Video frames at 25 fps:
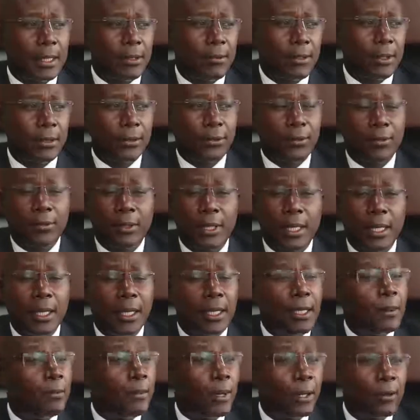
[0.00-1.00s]
Also, they
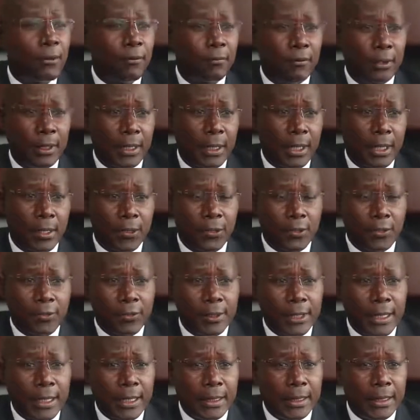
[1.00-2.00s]
had a panel of international
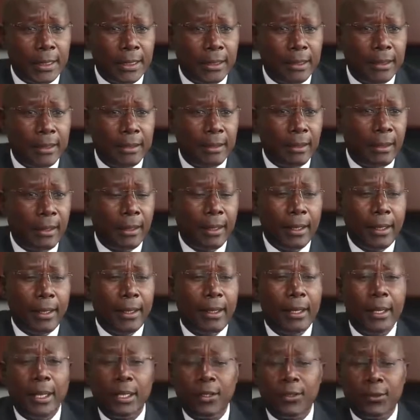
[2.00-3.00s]
judges
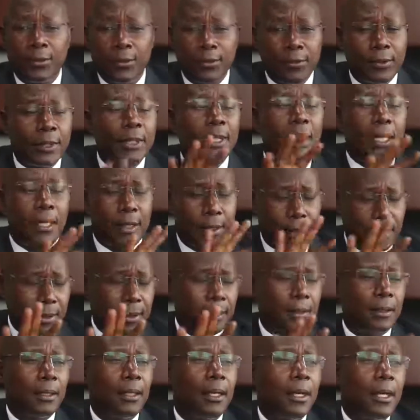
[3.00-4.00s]
that looked at
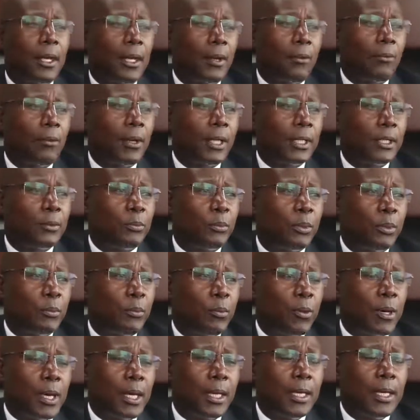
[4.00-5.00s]
what
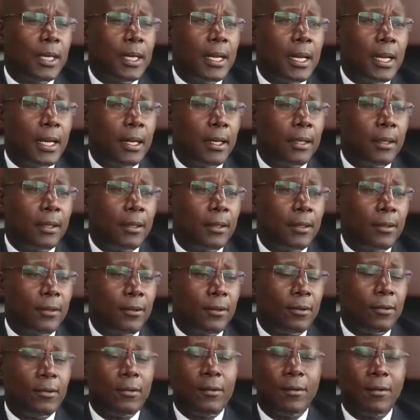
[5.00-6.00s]
people had done.
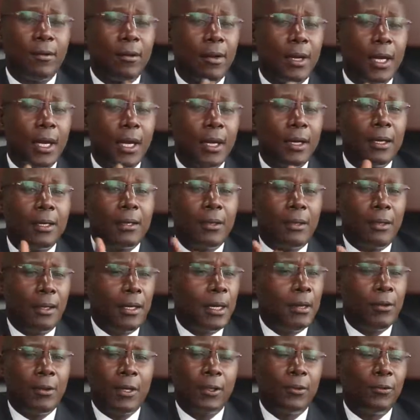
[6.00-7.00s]

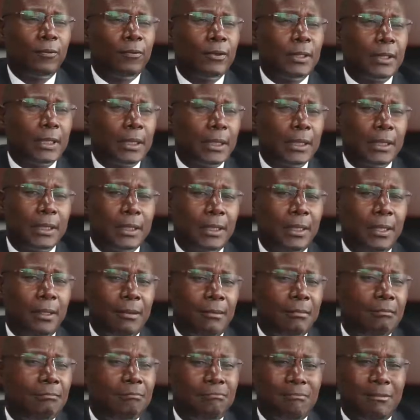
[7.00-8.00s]
In our offices,
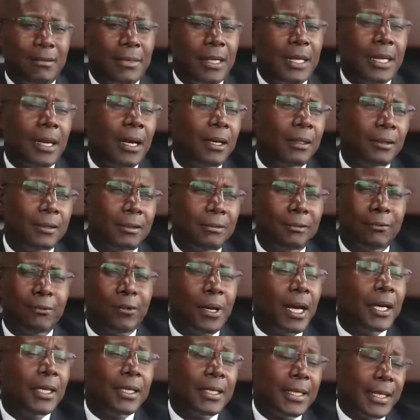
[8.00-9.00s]
we
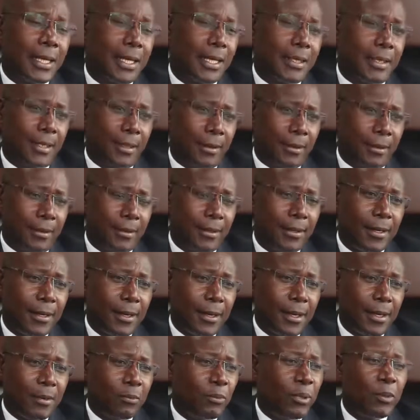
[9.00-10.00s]
hide nothing.
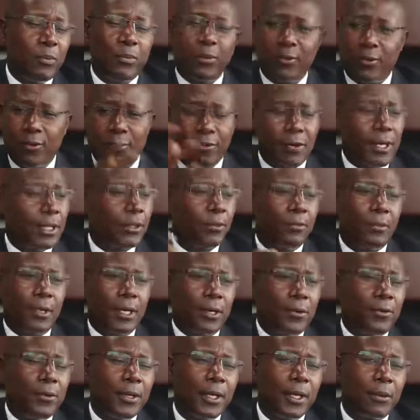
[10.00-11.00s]
People know what we are
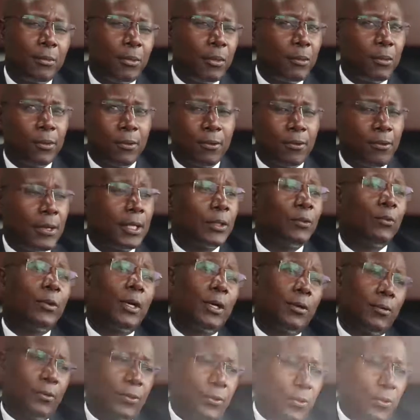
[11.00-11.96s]
doing, people know what we are not